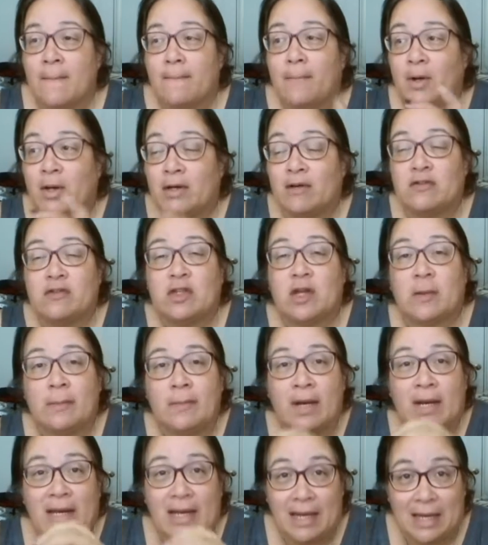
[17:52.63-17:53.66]
But if
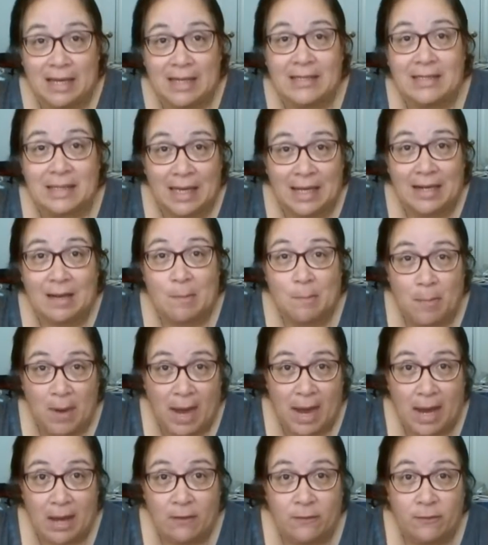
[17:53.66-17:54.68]
somebody is getting
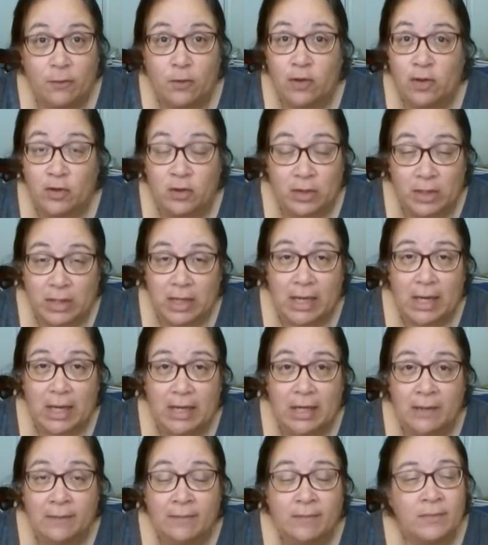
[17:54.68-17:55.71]
paid for their
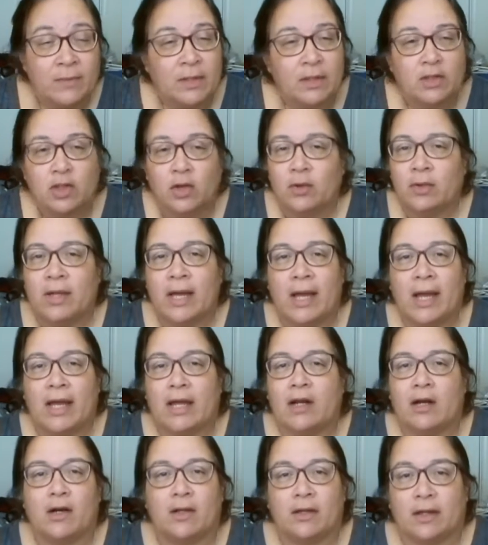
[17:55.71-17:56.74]
gig, don't
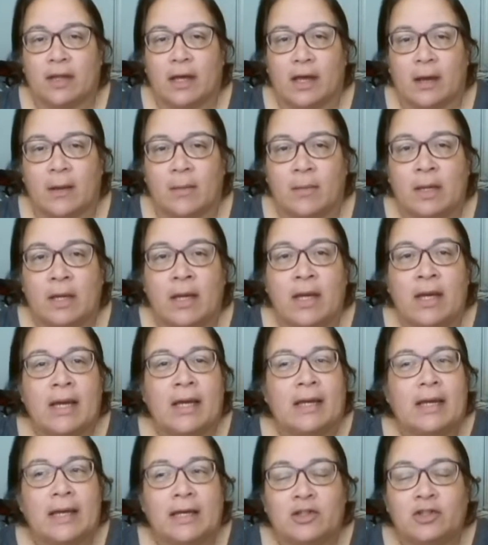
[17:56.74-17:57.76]
hate on them.
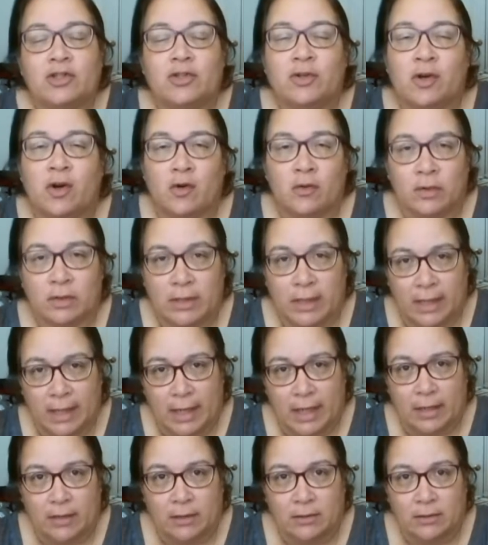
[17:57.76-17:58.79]
Get your own
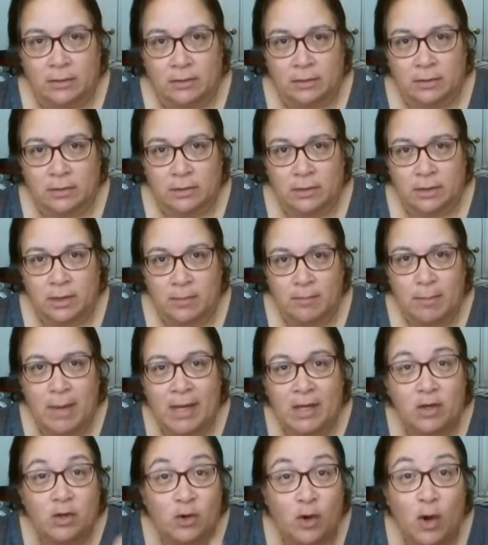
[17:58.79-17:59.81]
gig.
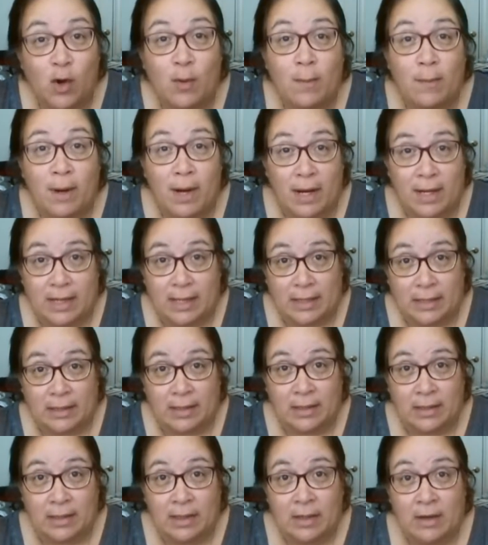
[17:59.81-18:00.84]
Make your own money.
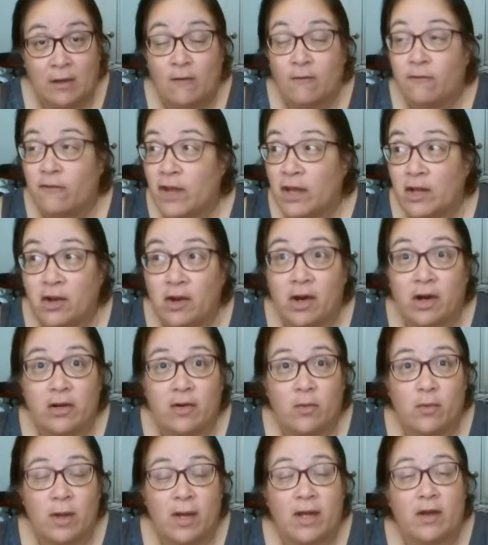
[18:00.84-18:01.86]
Figure
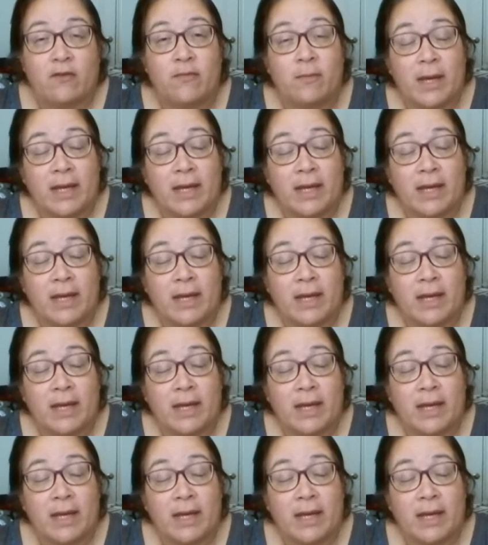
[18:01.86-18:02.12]
out a way of